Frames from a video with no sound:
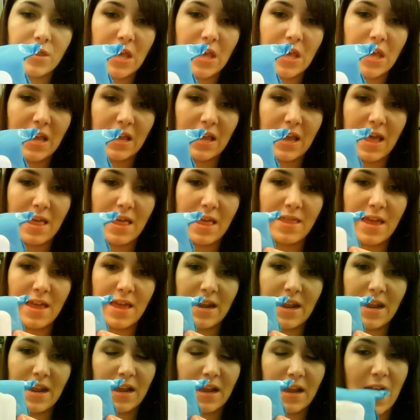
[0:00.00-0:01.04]
thing and
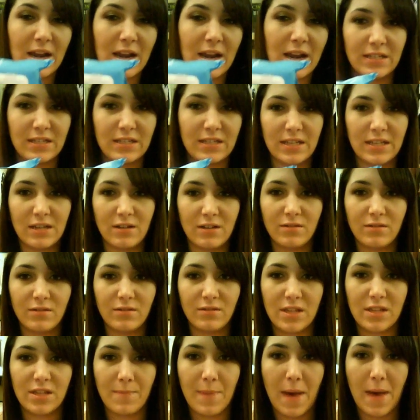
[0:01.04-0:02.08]
then it kind of
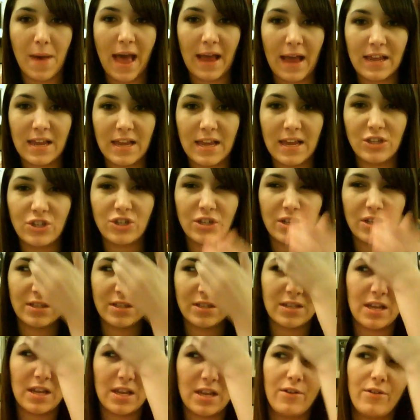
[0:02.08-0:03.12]
seals the package
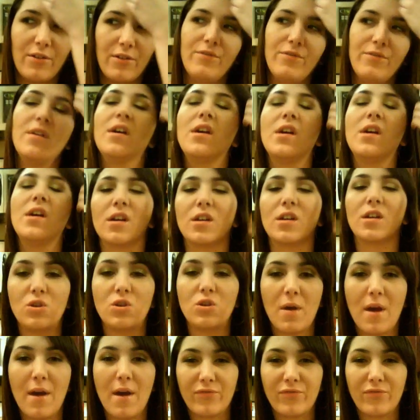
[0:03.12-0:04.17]
instead of
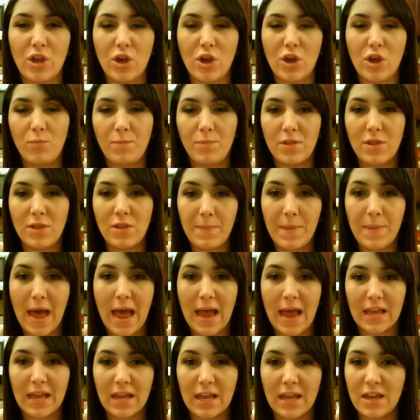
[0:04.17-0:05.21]
you have to open the
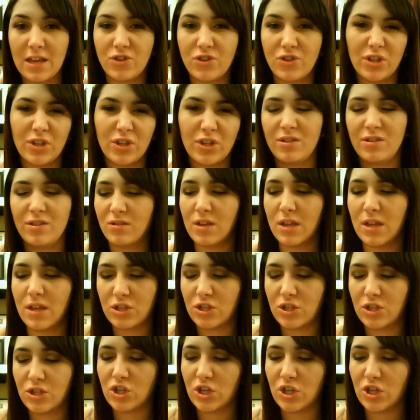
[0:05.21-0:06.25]
package and
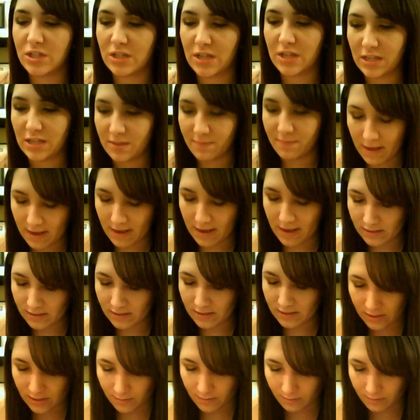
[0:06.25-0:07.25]
it just gets messy